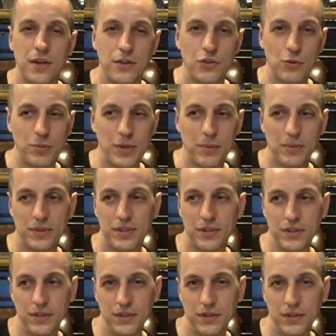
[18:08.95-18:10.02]
you'll be able
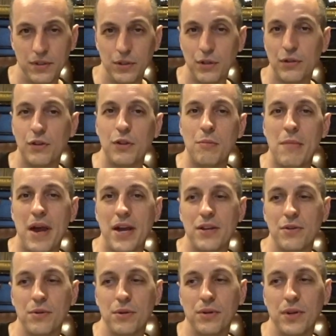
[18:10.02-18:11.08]
to look through the
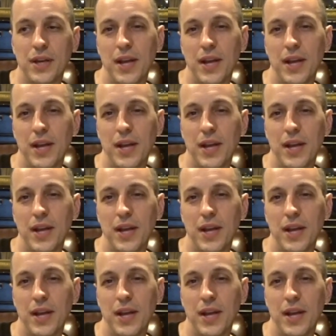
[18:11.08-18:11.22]
manual